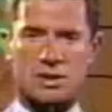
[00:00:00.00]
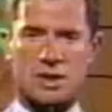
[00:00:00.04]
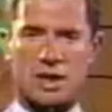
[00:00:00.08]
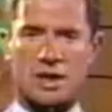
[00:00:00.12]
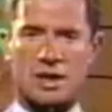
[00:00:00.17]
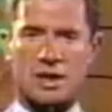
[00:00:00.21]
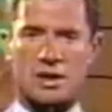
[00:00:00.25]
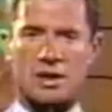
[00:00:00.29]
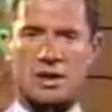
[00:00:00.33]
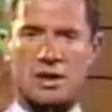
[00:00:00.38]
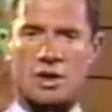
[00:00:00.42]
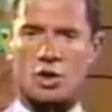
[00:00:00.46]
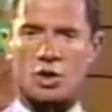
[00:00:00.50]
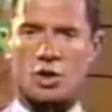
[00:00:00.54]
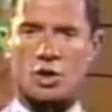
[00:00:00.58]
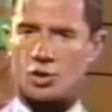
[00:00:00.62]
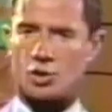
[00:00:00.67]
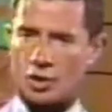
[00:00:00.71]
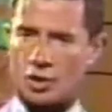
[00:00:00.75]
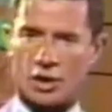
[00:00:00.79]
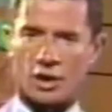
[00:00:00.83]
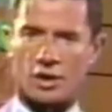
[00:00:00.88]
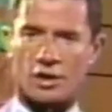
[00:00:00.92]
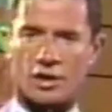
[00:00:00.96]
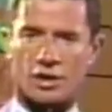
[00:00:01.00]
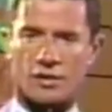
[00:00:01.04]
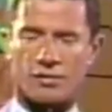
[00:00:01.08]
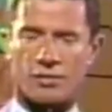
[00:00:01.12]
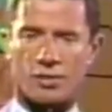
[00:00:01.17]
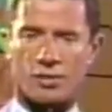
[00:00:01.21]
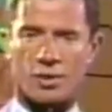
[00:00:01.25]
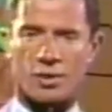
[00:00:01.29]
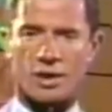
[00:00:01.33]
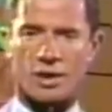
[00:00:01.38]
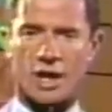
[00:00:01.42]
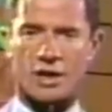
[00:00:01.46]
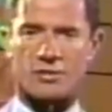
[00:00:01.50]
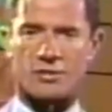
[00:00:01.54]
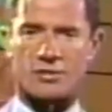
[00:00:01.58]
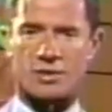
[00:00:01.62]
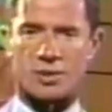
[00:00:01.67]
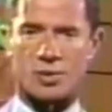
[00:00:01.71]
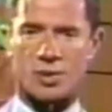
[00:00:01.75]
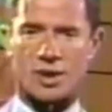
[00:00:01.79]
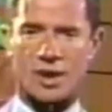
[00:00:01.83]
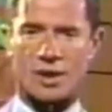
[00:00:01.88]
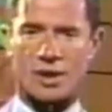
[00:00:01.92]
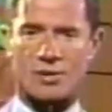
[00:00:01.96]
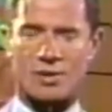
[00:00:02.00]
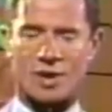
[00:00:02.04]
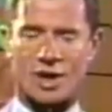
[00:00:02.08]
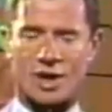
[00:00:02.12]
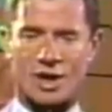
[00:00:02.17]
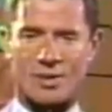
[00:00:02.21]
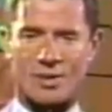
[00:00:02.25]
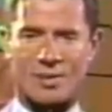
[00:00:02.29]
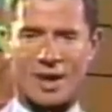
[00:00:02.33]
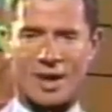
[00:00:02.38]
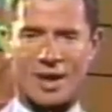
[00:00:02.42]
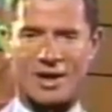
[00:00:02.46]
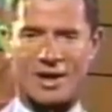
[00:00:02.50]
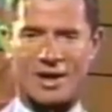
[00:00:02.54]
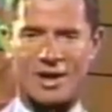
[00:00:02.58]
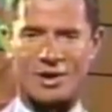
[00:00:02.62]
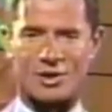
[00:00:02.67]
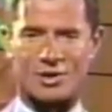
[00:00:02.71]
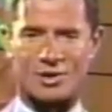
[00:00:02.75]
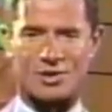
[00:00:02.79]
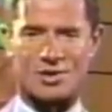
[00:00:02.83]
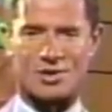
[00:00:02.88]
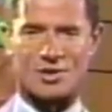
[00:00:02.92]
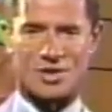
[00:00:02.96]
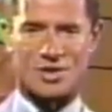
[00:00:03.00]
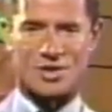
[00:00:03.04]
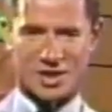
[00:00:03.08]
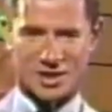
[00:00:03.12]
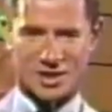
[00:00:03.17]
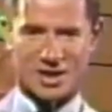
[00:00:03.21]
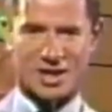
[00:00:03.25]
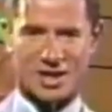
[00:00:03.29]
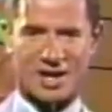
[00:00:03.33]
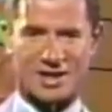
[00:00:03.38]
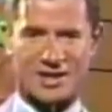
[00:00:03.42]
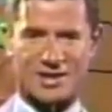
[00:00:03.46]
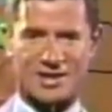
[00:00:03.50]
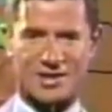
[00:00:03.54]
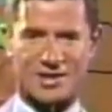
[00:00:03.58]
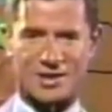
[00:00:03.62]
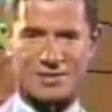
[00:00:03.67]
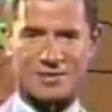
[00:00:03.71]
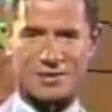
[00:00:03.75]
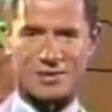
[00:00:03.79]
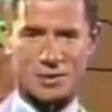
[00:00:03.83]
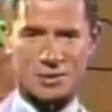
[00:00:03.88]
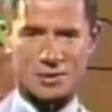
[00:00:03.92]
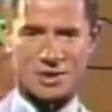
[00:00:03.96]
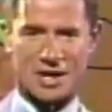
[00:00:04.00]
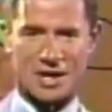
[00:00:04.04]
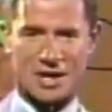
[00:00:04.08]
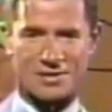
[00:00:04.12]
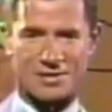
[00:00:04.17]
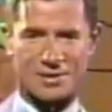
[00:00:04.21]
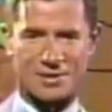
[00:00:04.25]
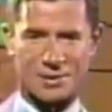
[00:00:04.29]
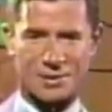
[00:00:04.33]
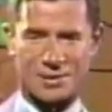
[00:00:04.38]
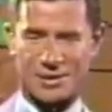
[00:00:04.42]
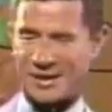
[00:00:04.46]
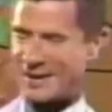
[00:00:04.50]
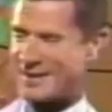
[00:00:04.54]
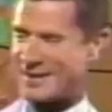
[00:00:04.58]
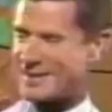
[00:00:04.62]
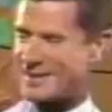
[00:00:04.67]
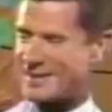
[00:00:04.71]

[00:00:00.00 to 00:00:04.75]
Take a good look at the forecast for the weekend when I come back during the 6 o'clock edition of News 11. Rudy?